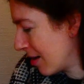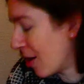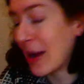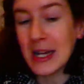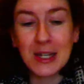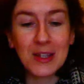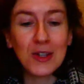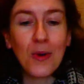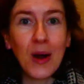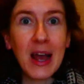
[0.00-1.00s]
Alright,
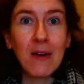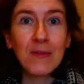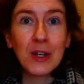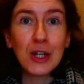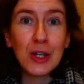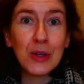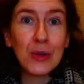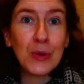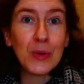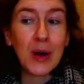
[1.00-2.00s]
so I have
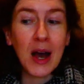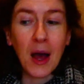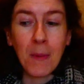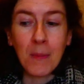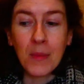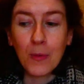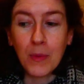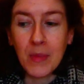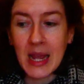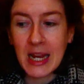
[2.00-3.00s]
2
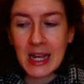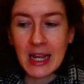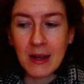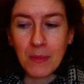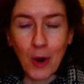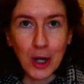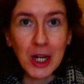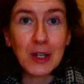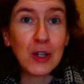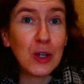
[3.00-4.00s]
remaining
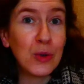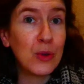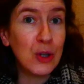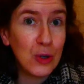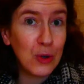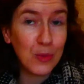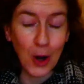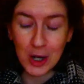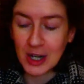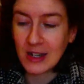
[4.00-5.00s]
projects, 2 new
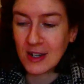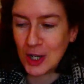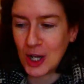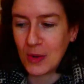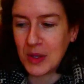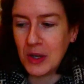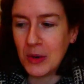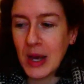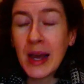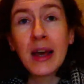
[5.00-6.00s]
projects to share with you,
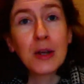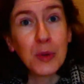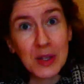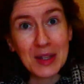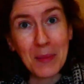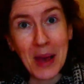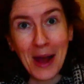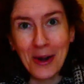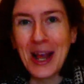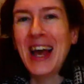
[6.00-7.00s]
and they're both the same
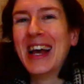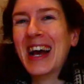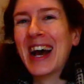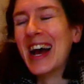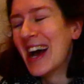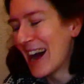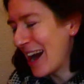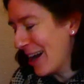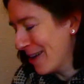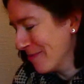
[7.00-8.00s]
pattern,
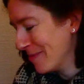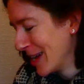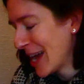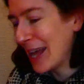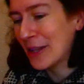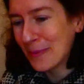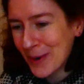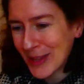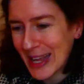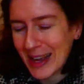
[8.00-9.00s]
and they're
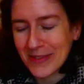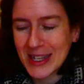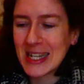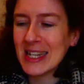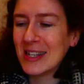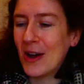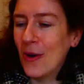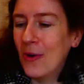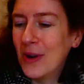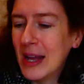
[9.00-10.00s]
both gifts.
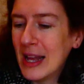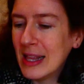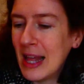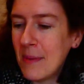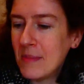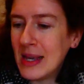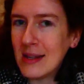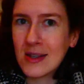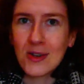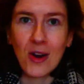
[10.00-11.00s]
So let me
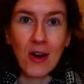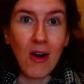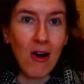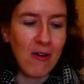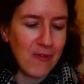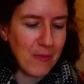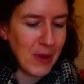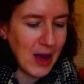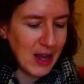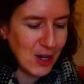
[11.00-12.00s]
start off
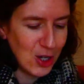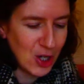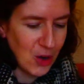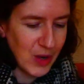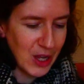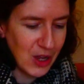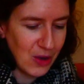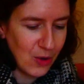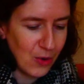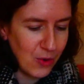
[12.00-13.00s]
by showing
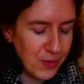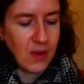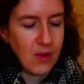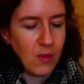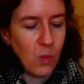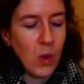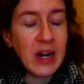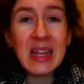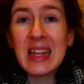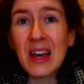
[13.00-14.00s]
you one
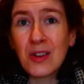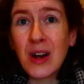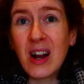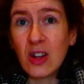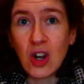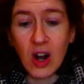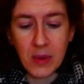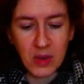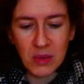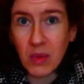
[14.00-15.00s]
and then the other, and I'll talk
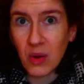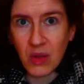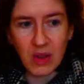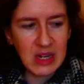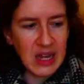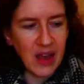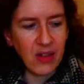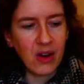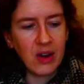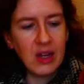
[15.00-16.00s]
about them both
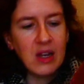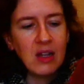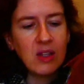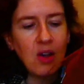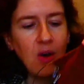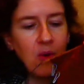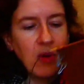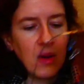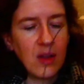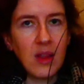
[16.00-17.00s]
together.
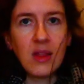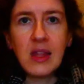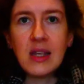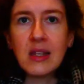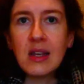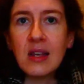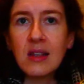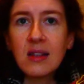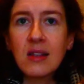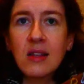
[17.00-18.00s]
So this
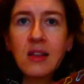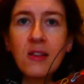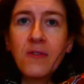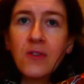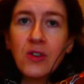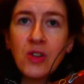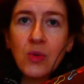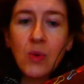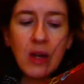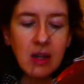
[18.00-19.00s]
is the
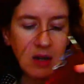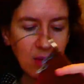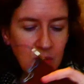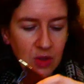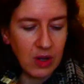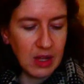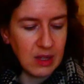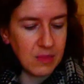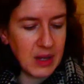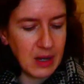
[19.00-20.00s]
first one. I'm sorry,
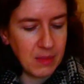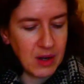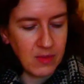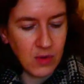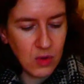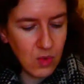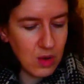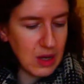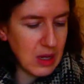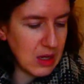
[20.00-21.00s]
that's making a bit of
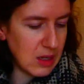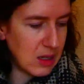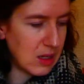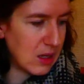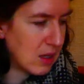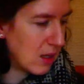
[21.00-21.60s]
noise.